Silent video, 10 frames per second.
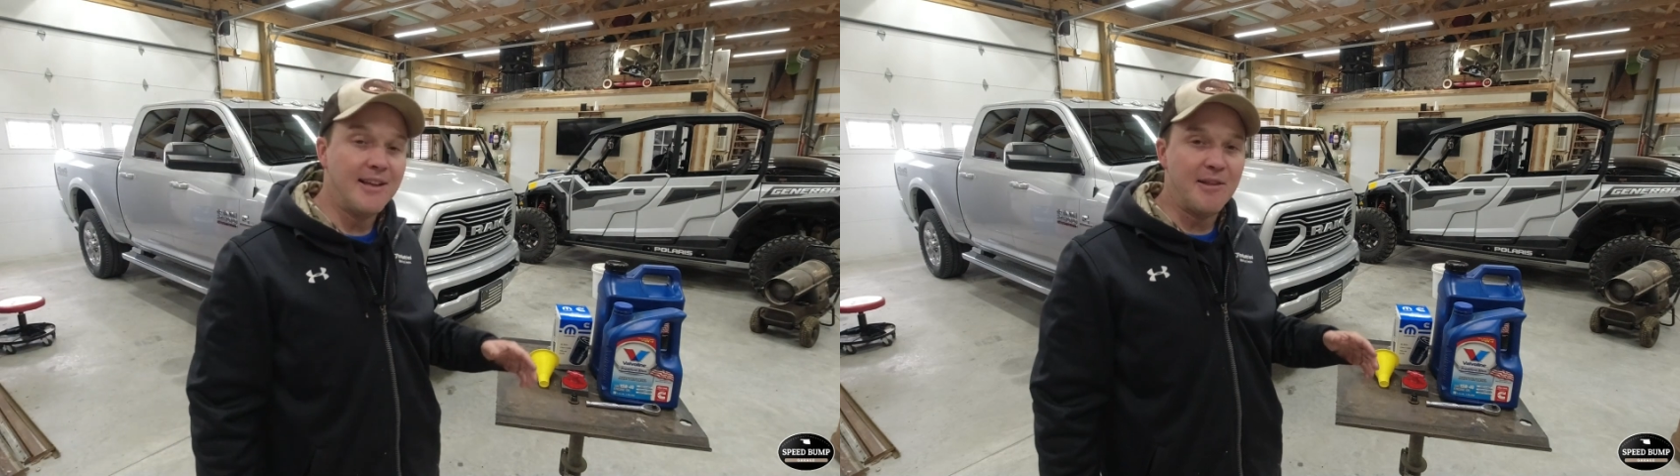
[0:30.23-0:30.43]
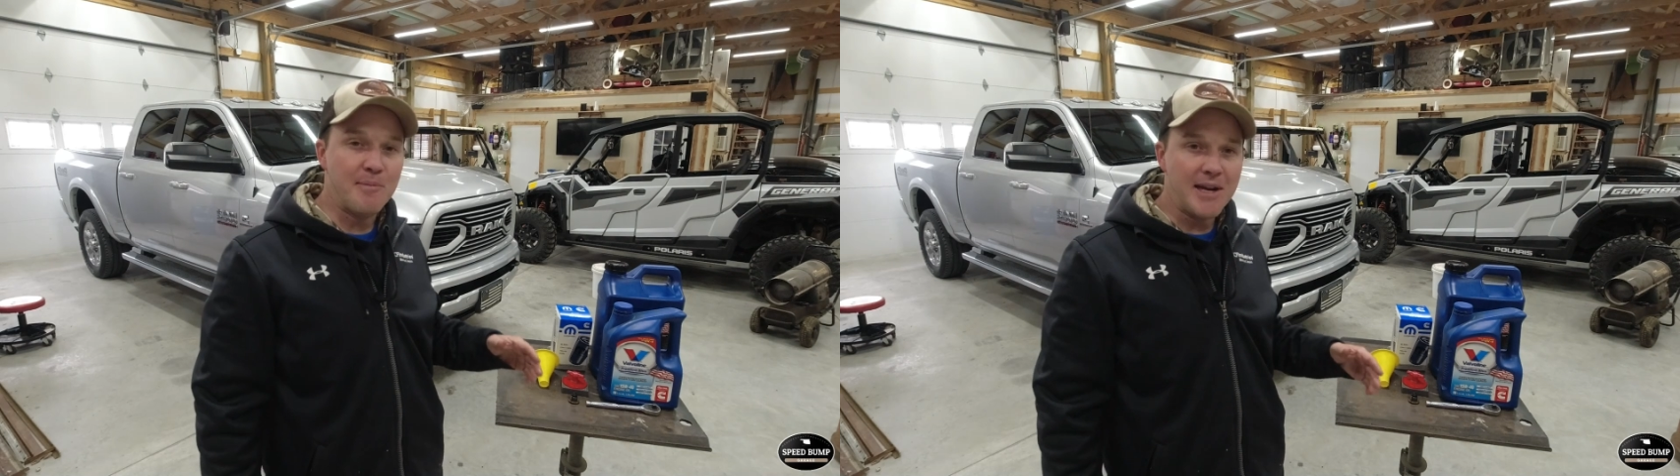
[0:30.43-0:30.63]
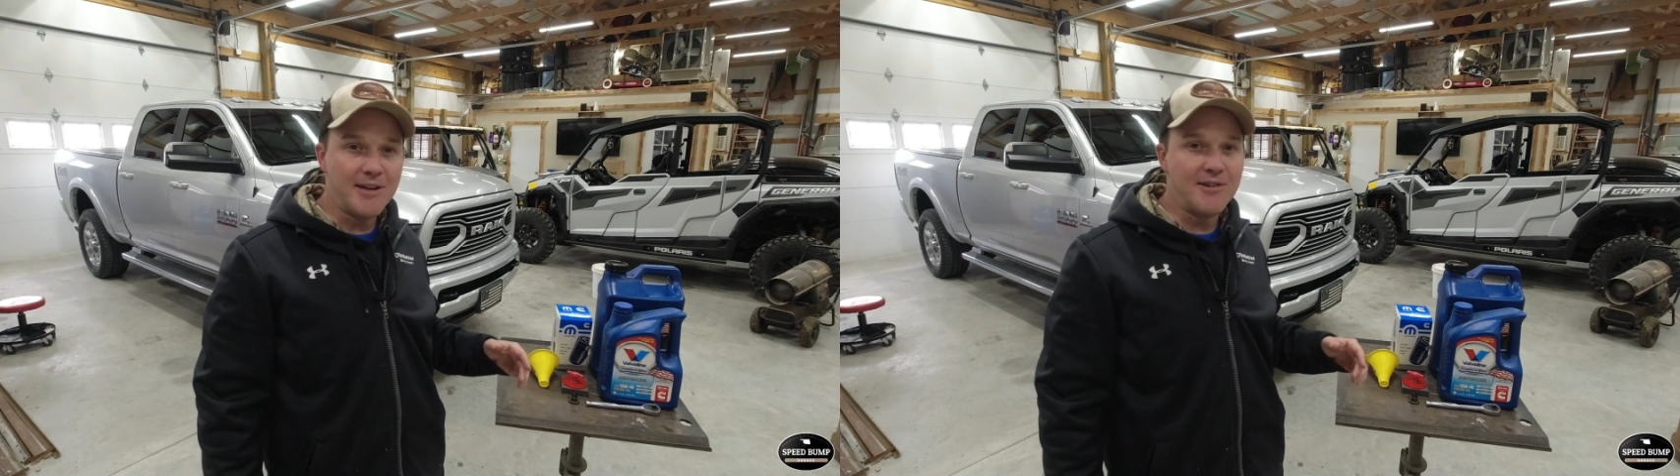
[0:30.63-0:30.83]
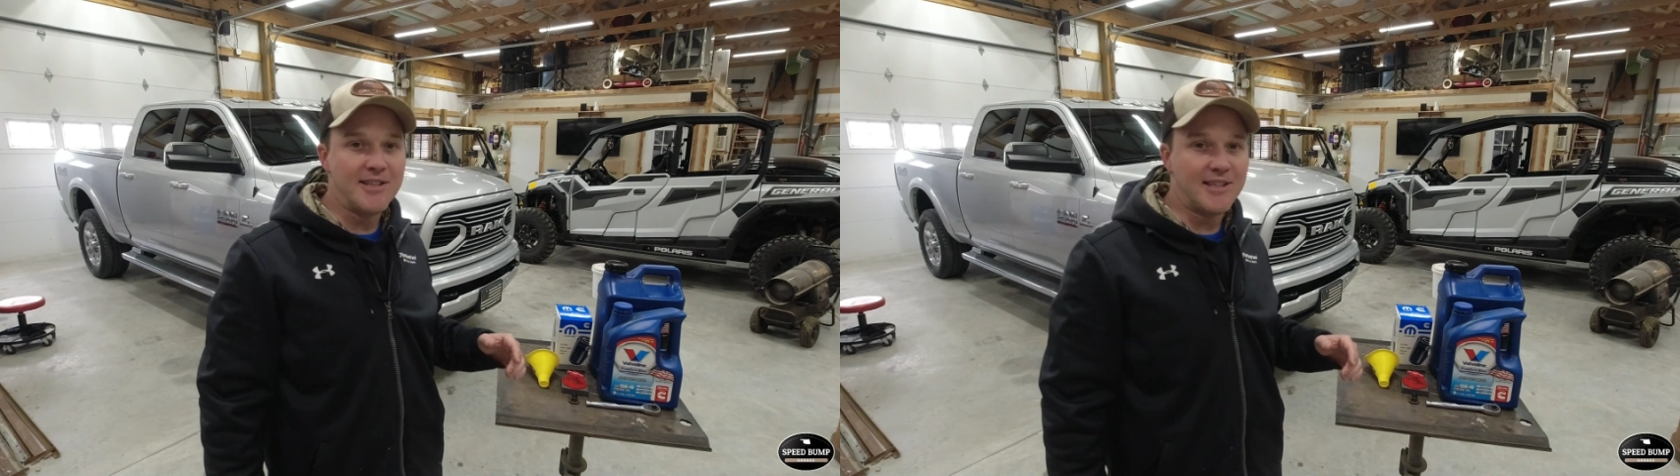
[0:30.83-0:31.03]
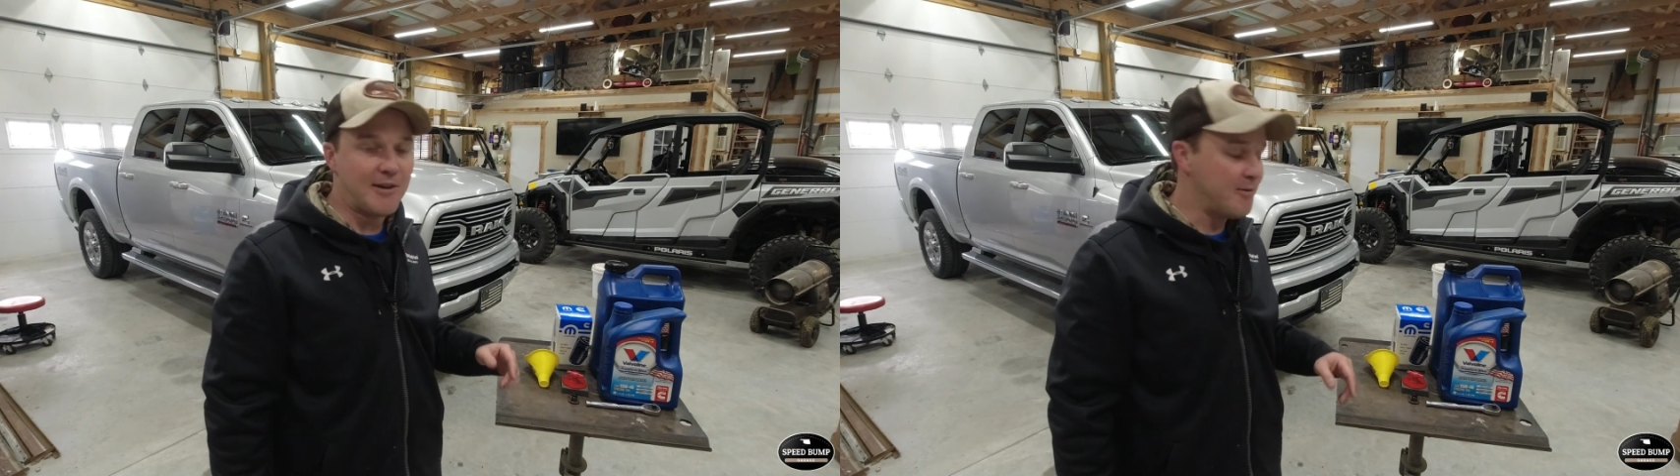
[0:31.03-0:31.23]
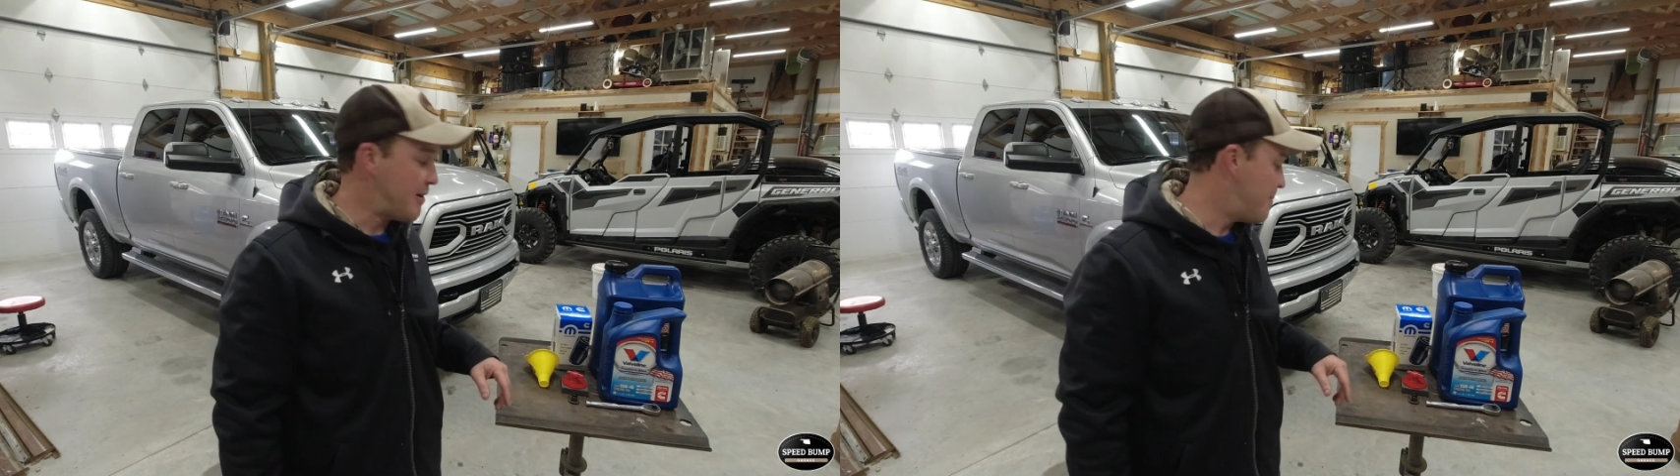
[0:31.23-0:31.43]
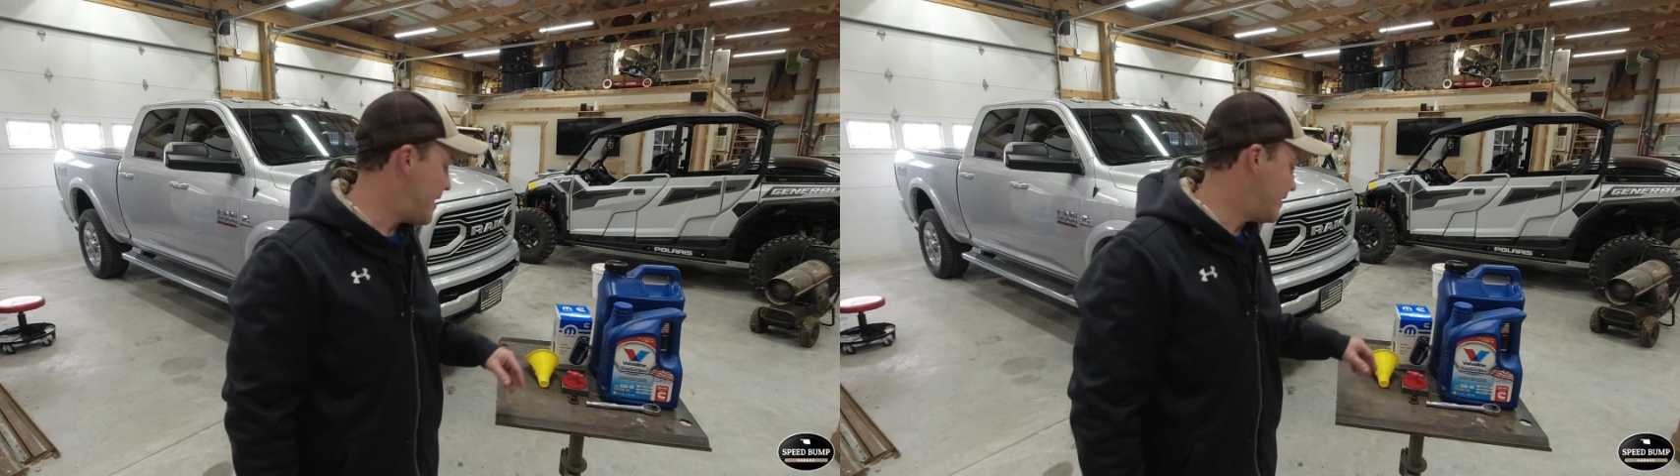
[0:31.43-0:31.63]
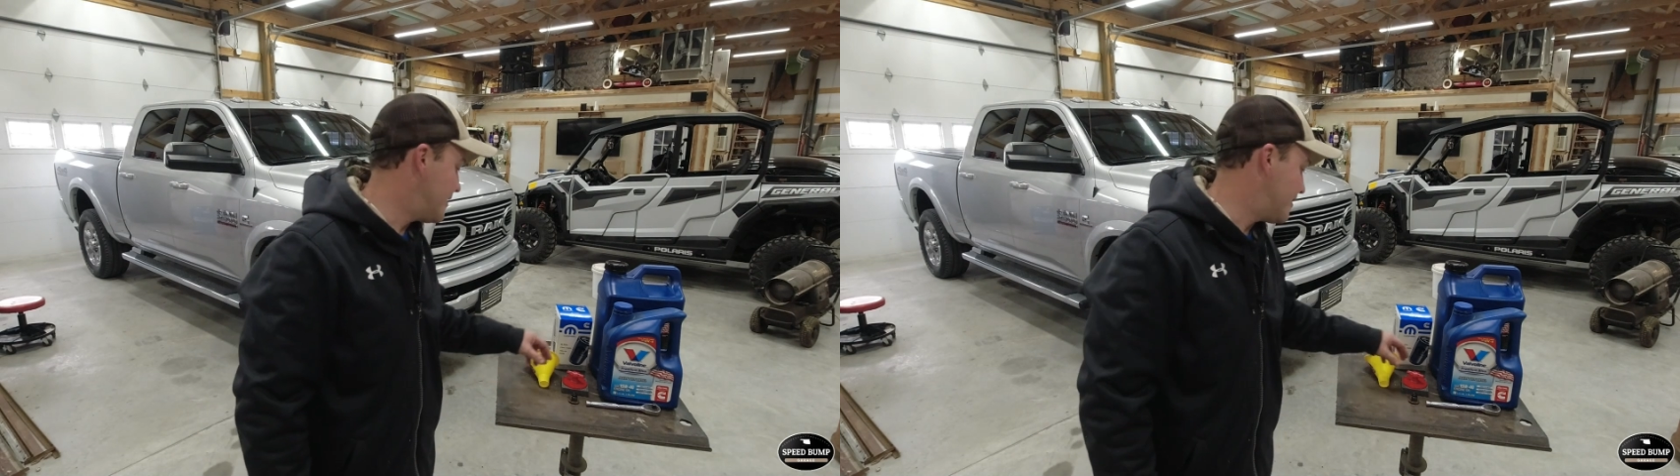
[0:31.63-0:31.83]
And the main reason I want to
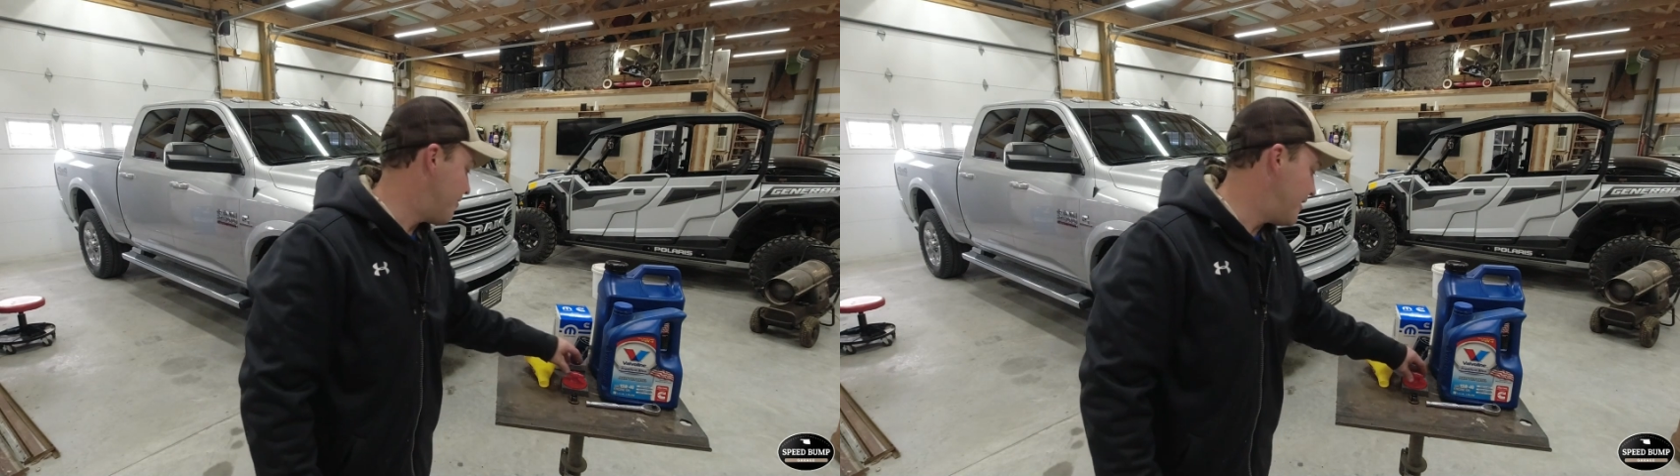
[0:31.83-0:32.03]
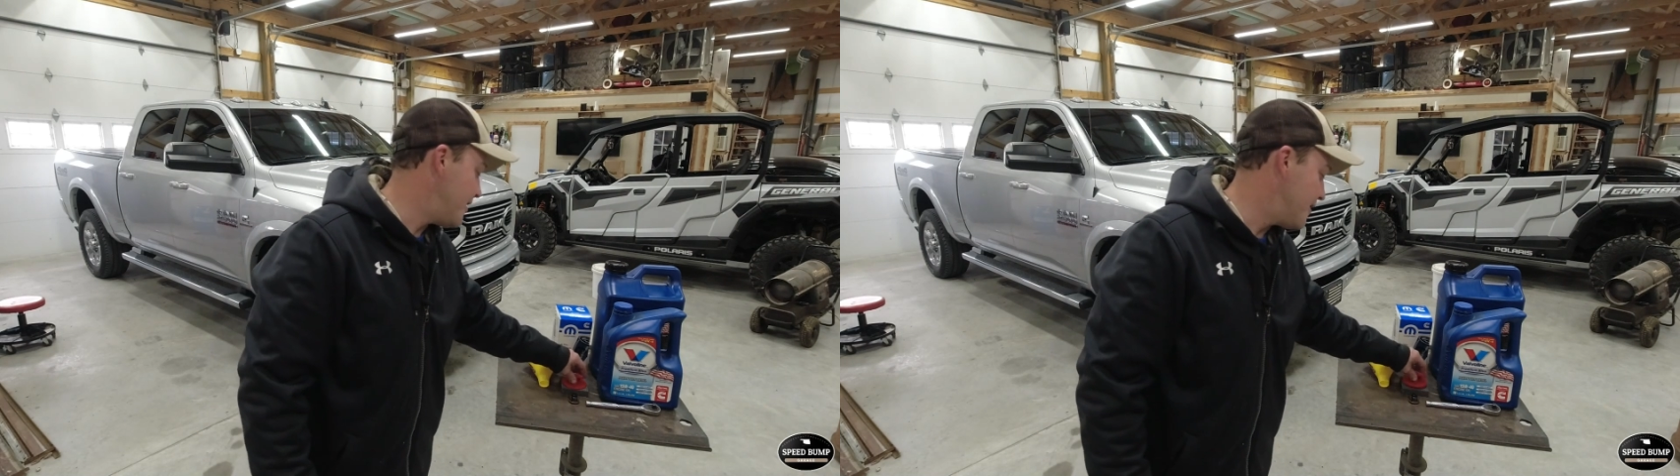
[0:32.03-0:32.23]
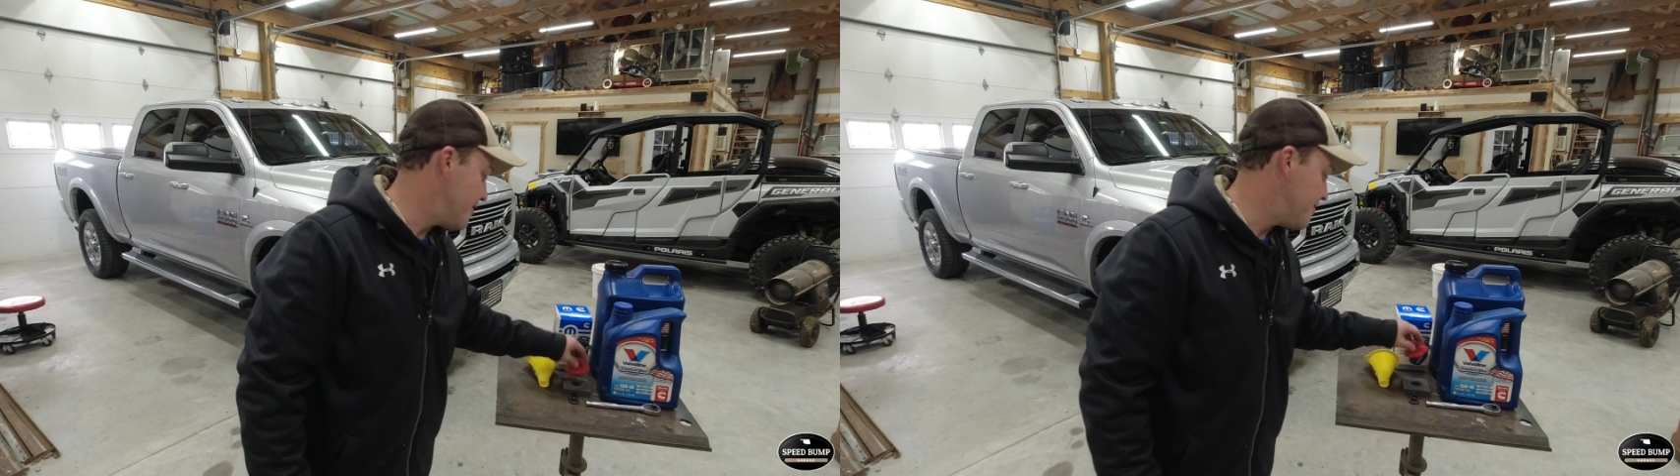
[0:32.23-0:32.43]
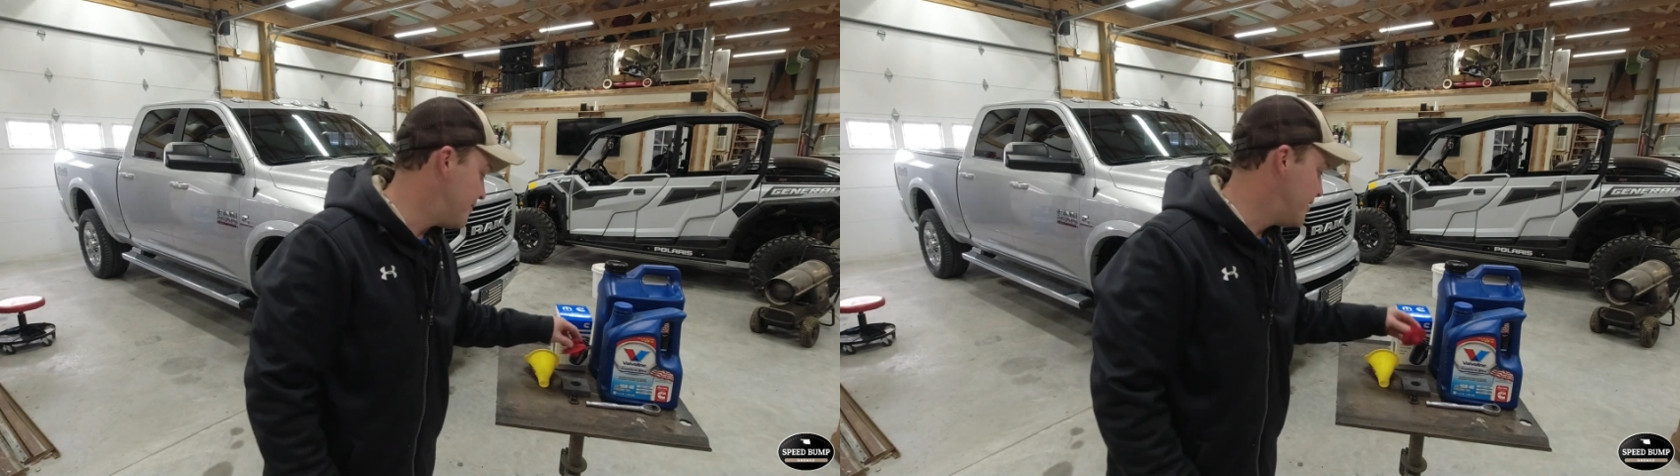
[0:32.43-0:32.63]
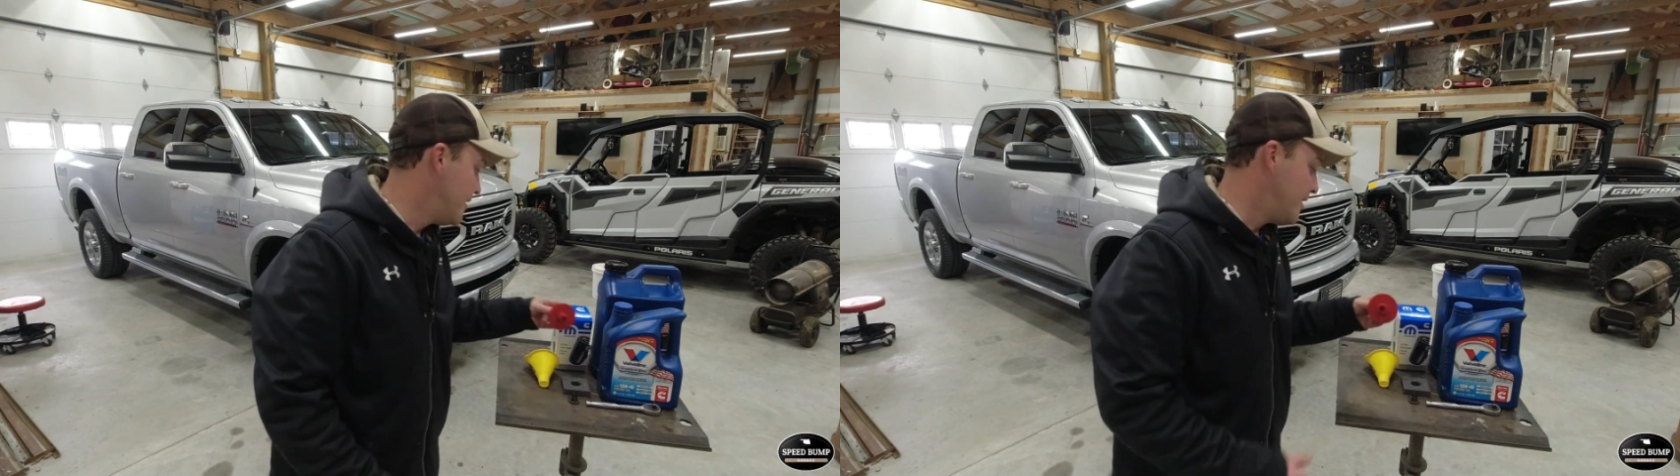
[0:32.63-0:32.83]
make this video